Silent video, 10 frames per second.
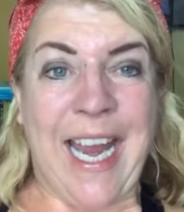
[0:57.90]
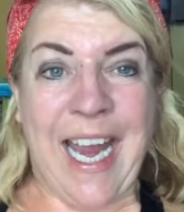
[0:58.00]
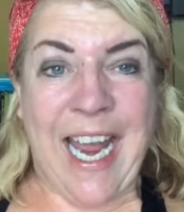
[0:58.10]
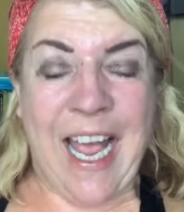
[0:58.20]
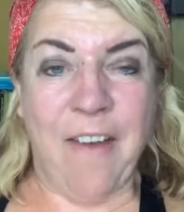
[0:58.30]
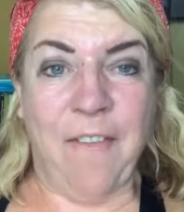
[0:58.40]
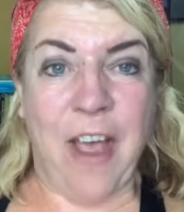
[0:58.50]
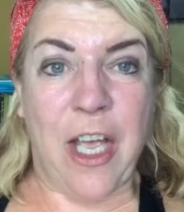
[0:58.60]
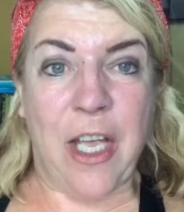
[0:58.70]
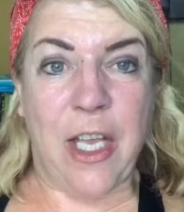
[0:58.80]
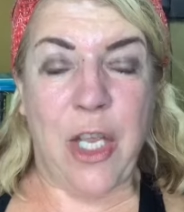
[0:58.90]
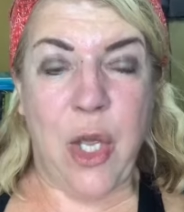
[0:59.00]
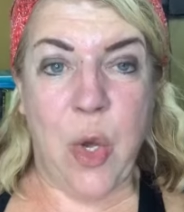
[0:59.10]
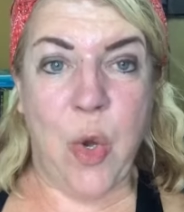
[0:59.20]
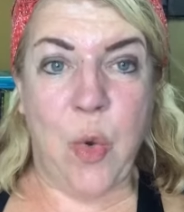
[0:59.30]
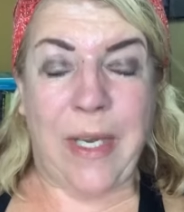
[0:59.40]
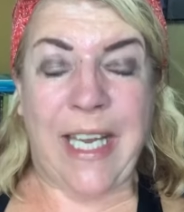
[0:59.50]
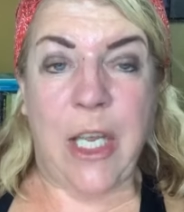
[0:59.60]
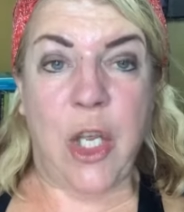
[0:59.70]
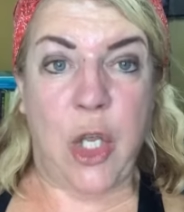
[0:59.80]
If you,
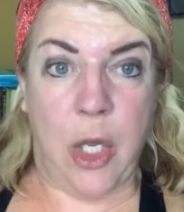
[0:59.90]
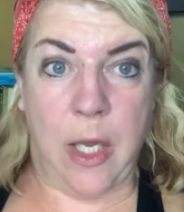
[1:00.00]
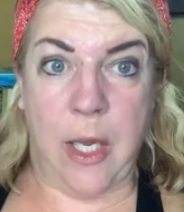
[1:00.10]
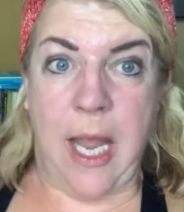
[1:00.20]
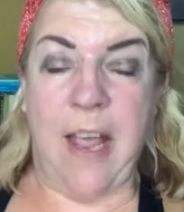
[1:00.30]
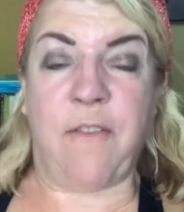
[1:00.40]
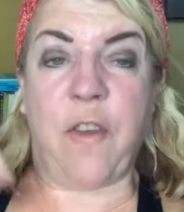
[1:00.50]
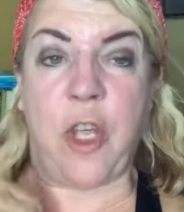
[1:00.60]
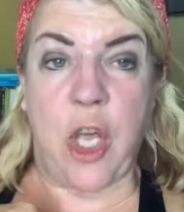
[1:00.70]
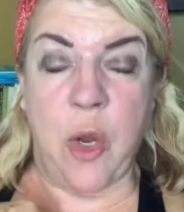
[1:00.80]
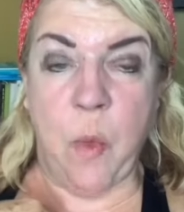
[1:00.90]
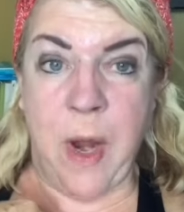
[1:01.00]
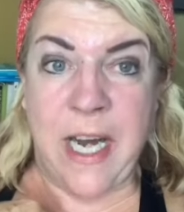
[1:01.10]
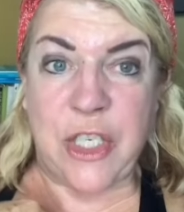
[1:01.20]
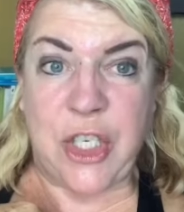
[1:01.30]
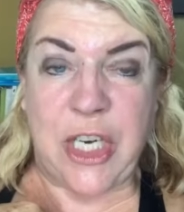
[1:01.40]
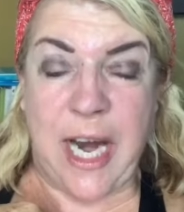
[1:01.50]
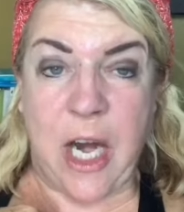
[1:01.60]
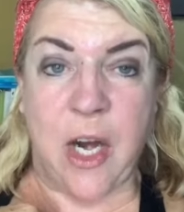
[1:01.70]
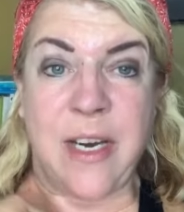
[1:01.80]
you if you want to
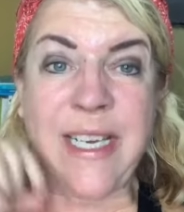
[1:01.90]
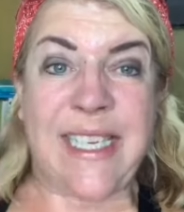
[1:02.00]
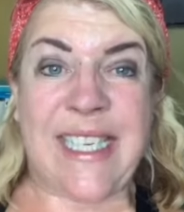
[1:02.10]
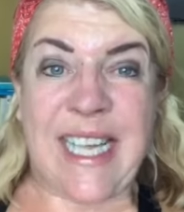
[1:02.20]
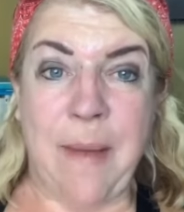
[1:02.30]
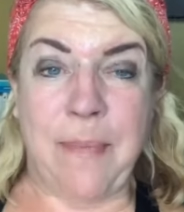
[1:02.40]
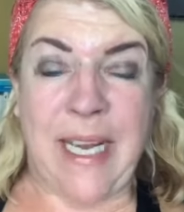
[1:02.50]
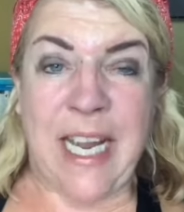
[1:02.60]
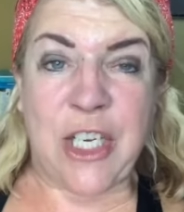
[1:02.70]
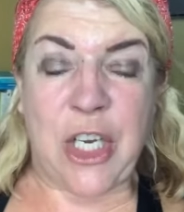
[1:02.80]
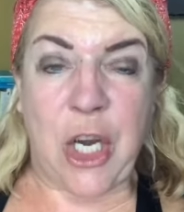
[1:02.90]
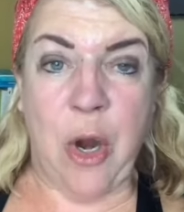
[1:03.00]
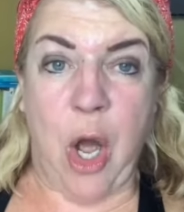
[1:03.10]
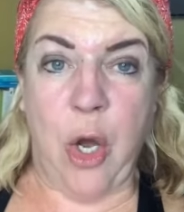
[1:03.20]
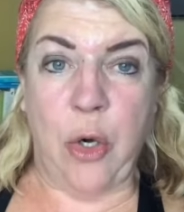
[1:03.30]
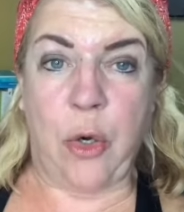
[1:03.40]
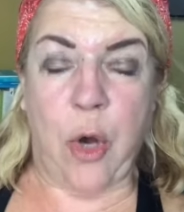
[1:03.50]
share something into your own,